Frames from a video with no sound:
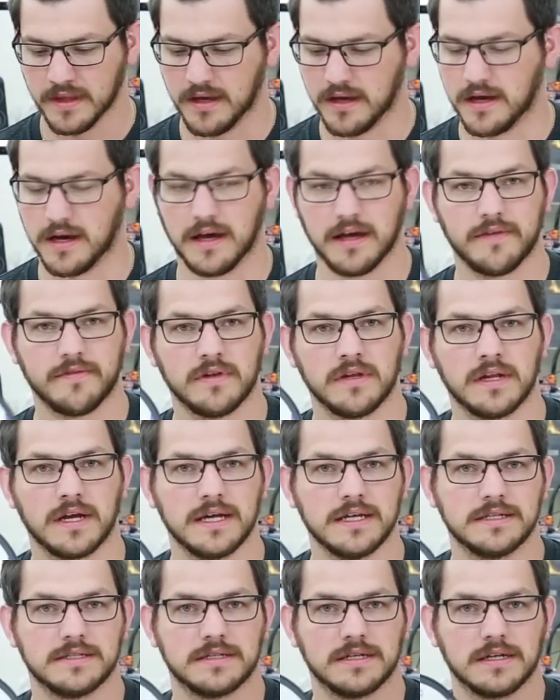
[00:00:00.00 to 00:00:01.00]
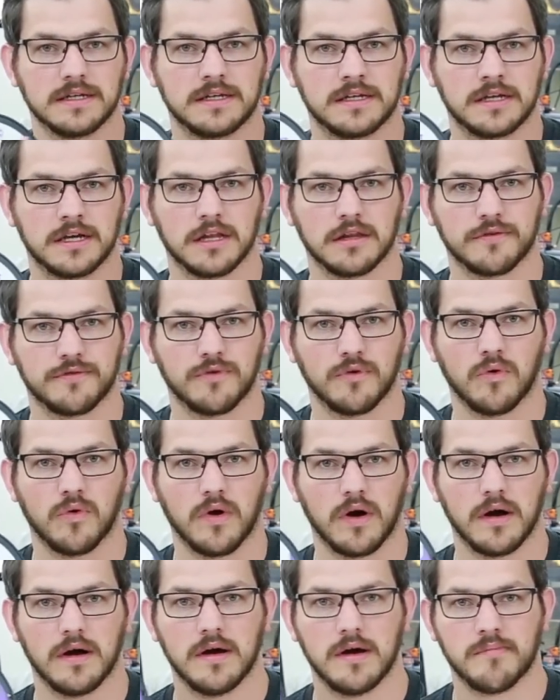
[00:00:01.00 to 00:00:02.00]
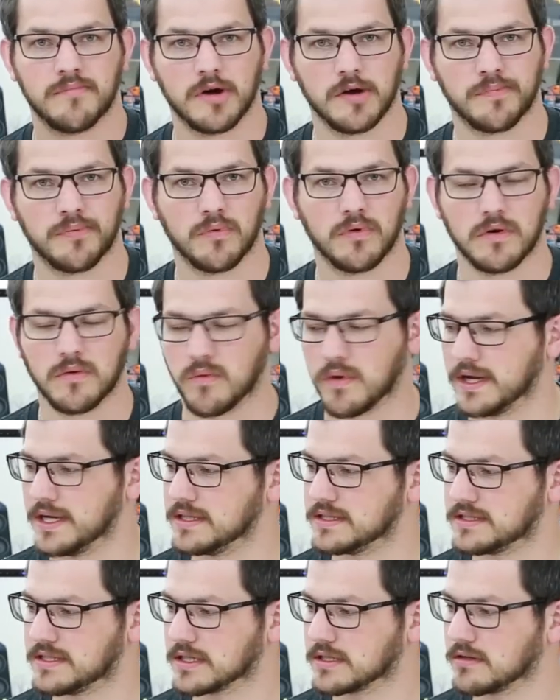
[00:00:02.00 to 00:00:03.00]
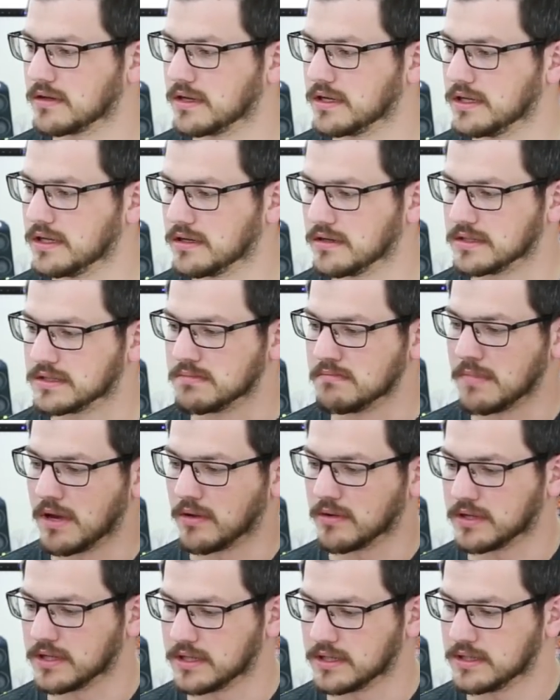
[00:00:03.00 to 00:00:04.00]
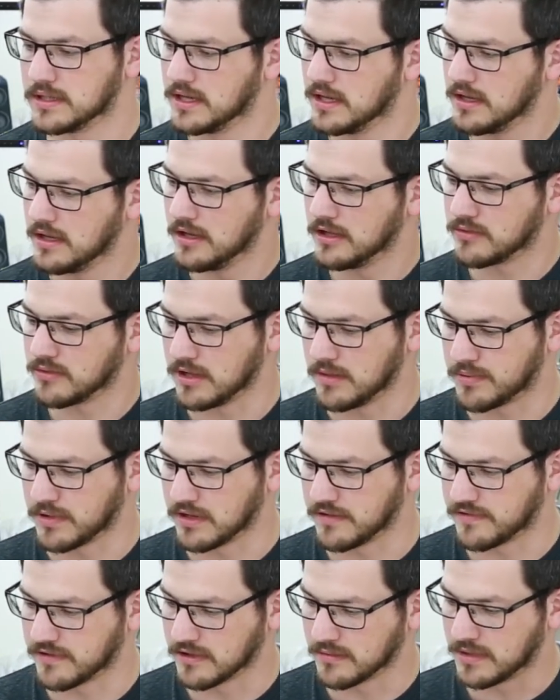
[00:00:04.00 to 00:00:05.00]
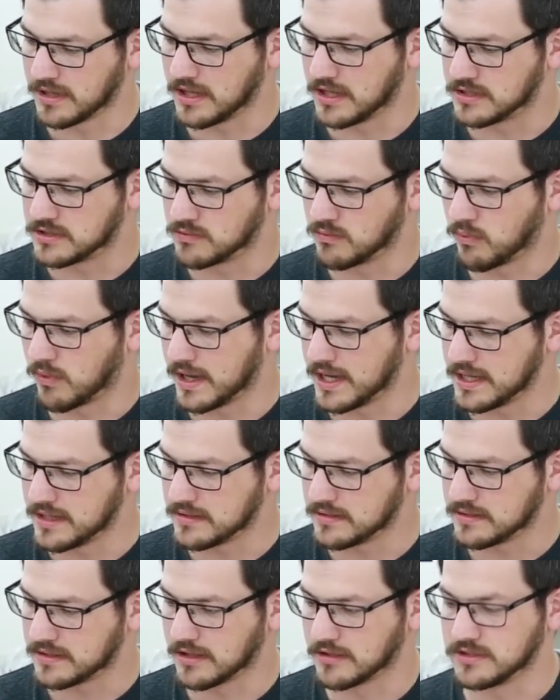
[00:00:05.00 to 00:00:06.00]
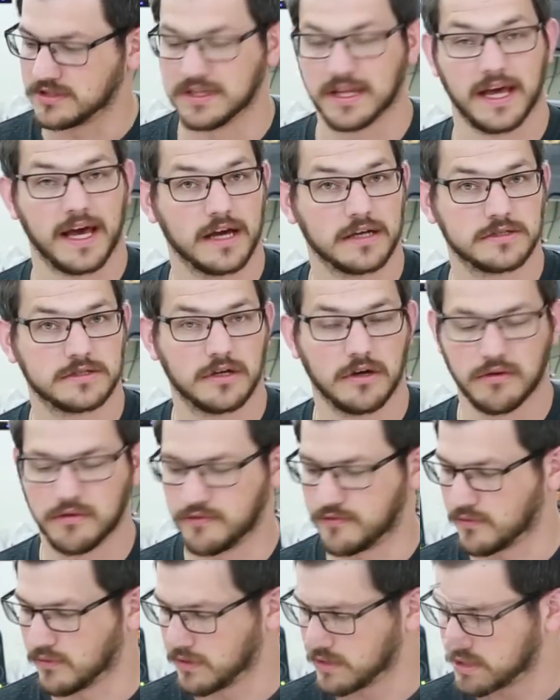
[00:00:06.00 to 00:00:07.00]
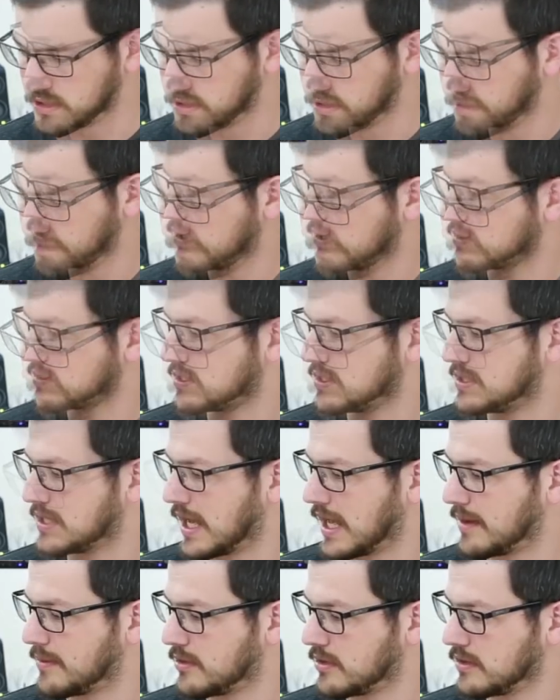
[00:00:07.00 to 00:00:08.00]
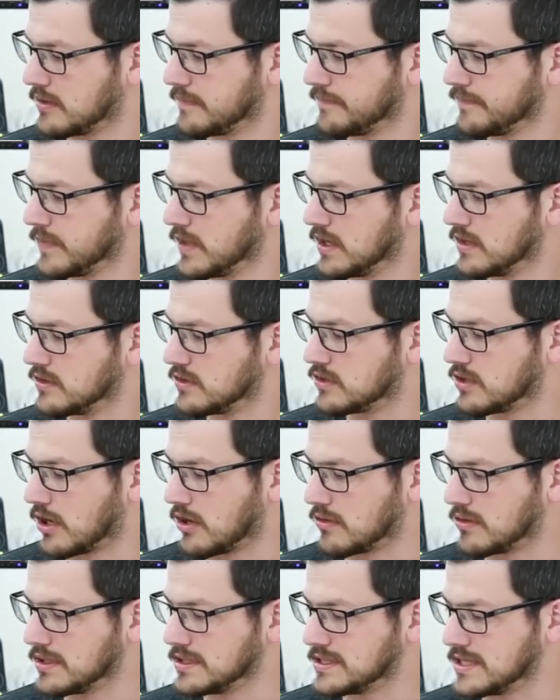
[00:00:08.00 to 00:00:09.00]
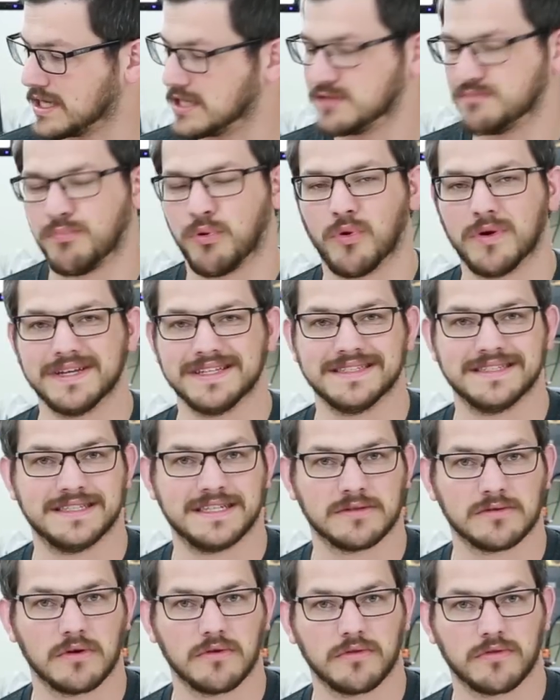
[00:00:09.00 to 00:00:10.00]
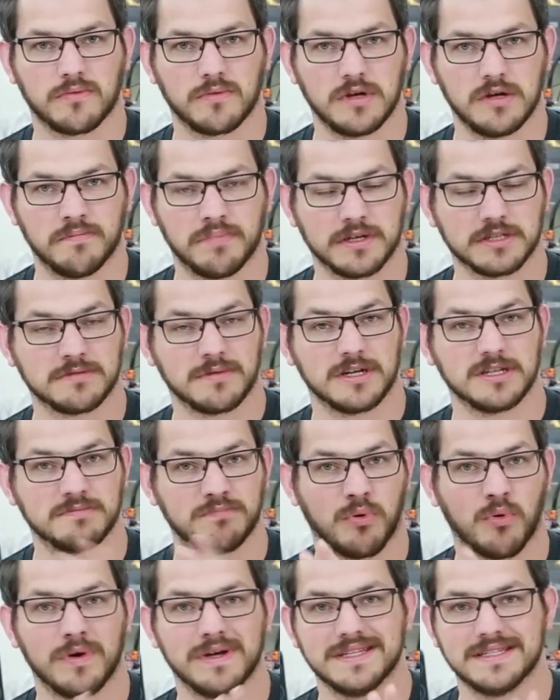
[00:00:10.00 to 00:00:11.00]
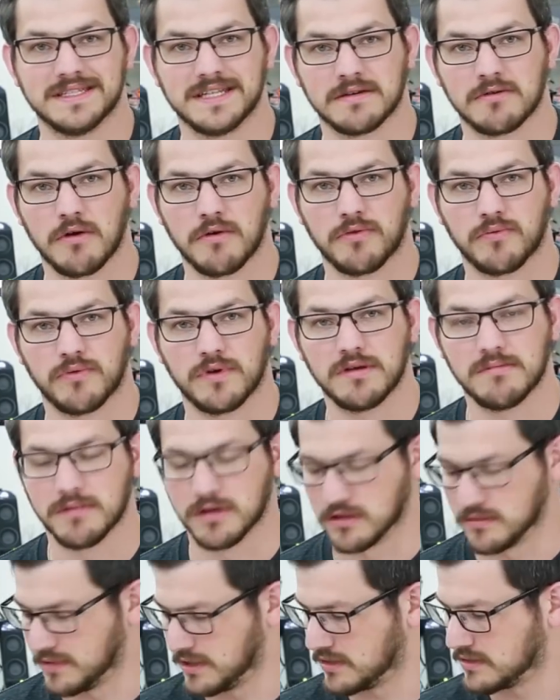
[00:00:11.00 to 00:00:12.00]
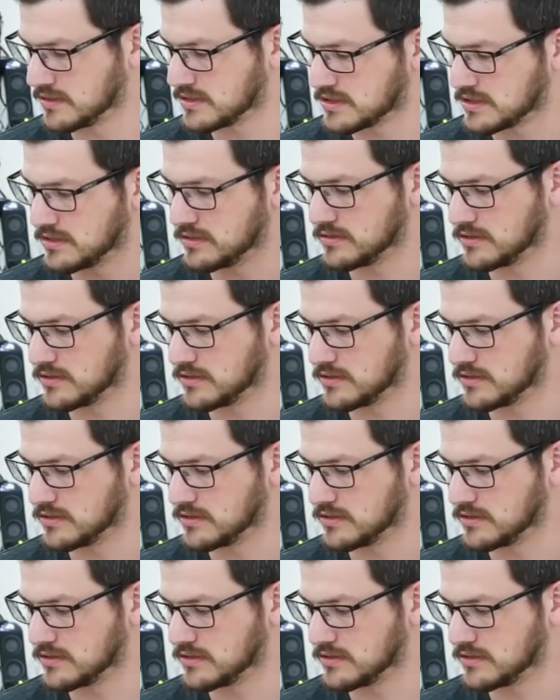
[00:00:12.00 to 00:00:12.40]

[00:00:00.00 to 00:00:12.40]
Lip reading: I have a nice, colorful purple and white sticker on here. It's Melca. 3D printing filament. It's white. Tells you the hex code for it. Here's the diameter. The tolerance is 0.03 plus or minus 0.03 millimeters.